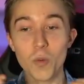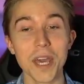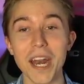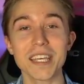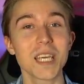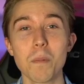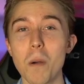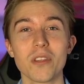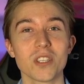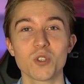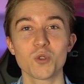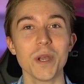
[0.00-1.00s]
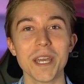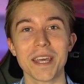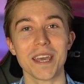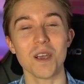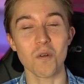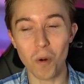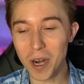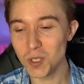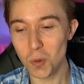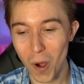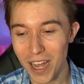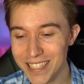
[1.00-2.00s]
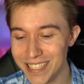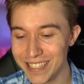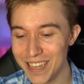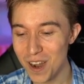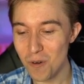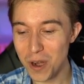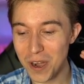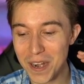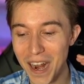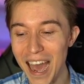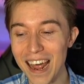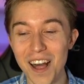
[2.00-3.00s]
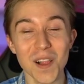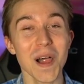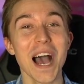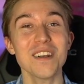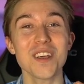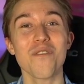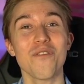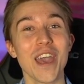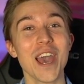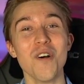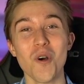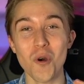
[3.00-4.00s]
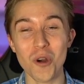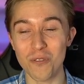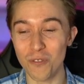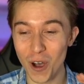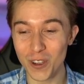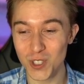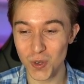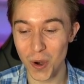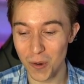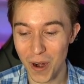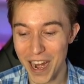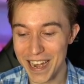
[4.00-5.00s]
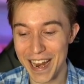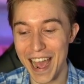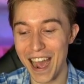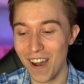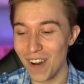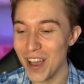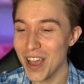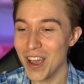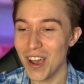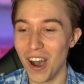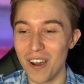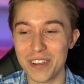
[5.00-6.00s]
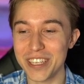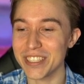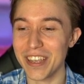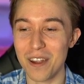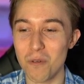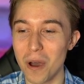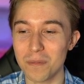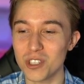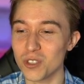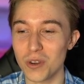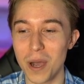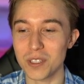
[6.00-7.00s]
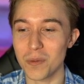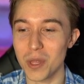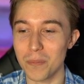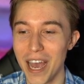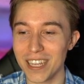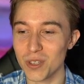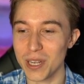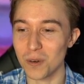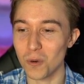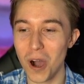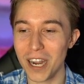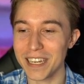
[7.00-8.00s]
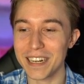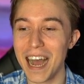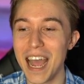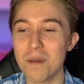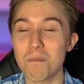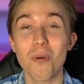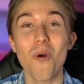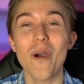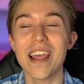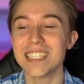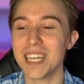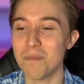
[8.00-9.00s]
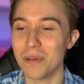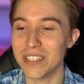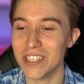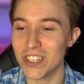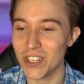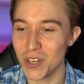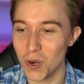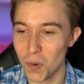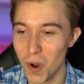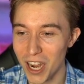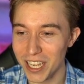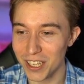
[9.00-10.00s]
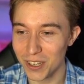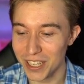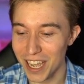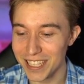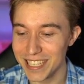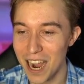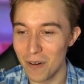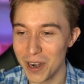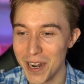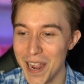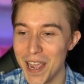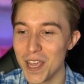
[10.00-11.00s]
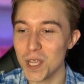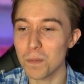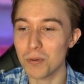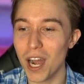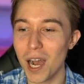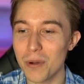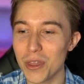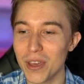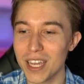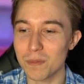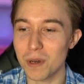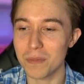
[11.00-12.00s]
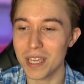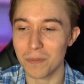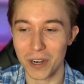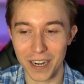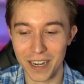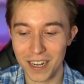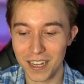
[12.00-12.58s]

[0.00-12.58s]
We got to keep up the streak. It worked once. We're not allowed to fail or fall short right now. Obviously, I want to just drop something in the back so I can rocket it. I am poised and positioned to rocket your king tower. You probably think I'm a memer